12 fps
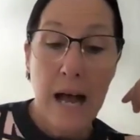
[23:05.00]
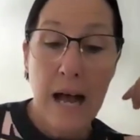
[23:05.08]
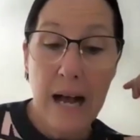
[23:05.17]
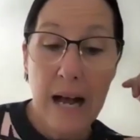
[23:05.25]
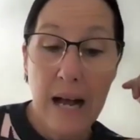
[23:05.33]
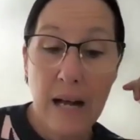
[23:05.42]

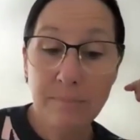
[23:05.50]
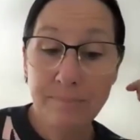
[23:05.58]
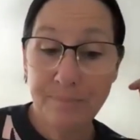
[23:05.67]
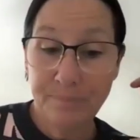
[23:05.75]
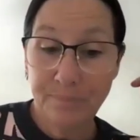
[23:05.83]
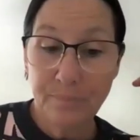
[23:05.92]
And
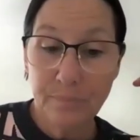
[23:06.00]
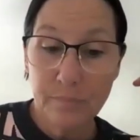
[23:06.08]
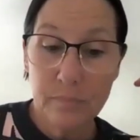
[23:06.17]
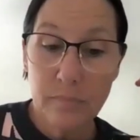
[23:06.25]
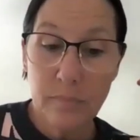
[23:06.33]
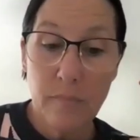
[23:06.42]

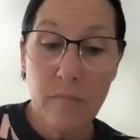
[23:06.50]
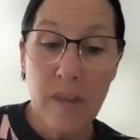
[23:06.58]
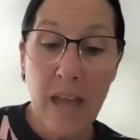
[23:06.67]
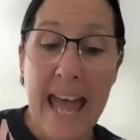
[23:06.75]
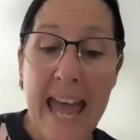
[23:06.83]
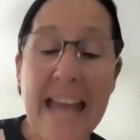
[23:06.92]

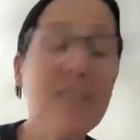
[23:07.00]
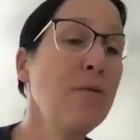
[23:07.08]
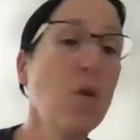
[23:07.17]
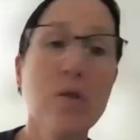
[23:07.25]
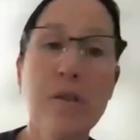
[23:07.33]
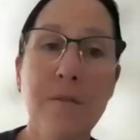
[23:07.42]

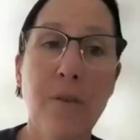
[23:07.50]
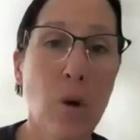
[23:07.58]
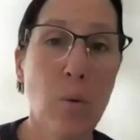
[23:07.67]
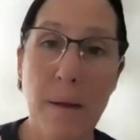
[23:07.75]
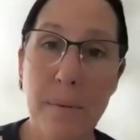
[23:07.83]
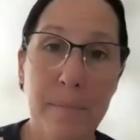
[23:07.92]
of course,
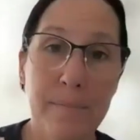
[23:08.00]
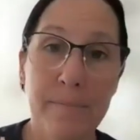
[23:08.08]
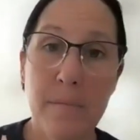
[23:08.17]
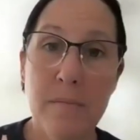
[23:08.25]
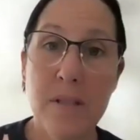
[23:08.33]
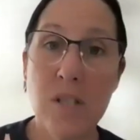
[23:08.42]
follow up.
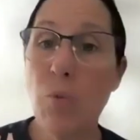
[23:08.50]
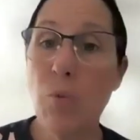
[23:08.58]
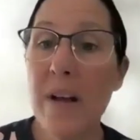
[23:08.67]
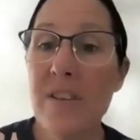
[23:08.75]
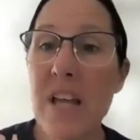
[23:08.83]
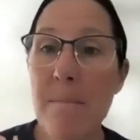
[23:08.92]
So
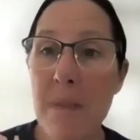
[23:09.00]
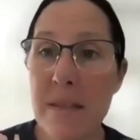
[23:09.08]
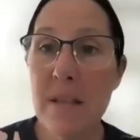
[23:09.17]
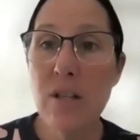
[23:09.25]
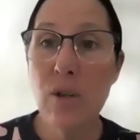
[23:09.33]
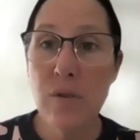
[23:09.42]
whatever that
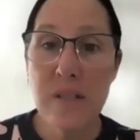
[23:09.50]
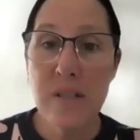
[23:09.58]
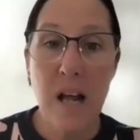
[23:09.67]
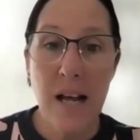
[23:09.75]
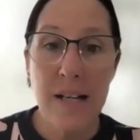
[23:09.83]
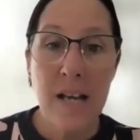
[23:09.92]
method looks
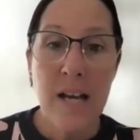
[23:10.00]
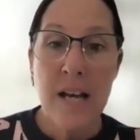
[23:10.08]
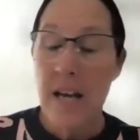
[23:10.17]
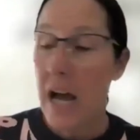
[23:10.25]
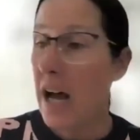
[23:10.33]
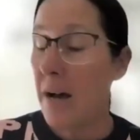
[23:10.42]
like,
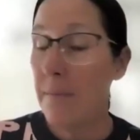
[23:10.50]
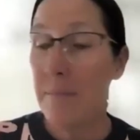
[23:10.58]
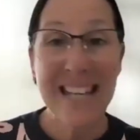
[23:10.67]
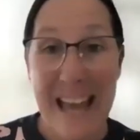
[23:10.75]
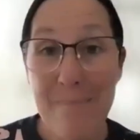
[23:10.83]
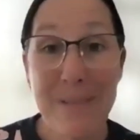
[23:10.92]

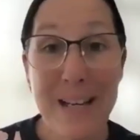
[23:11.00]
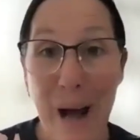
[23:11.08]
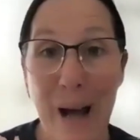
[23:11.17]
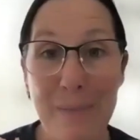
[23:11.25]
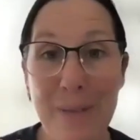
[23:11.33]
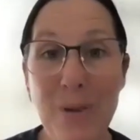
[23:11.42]
it can be a
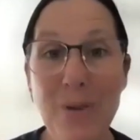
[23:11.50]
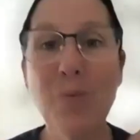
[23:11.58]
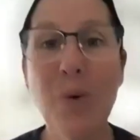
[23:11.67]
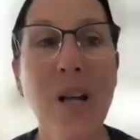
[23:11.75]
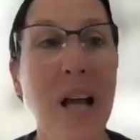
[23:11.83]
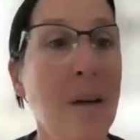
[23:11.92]
nightmare as
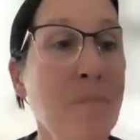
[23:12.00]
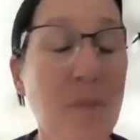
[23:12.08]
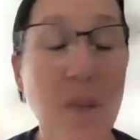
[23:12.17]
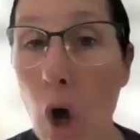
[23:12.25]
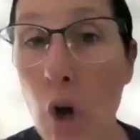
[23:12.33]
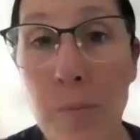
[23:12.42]
well.
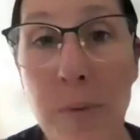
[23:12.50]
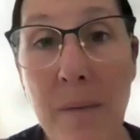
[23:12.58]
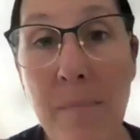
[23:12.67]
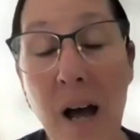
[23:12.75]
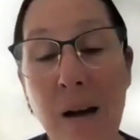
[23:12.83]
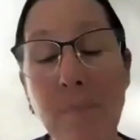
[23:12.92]
The
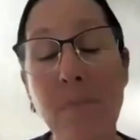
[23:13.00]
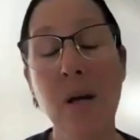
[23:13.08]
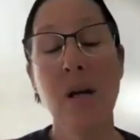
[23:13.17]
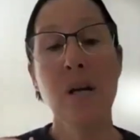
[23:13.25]
OBM Hub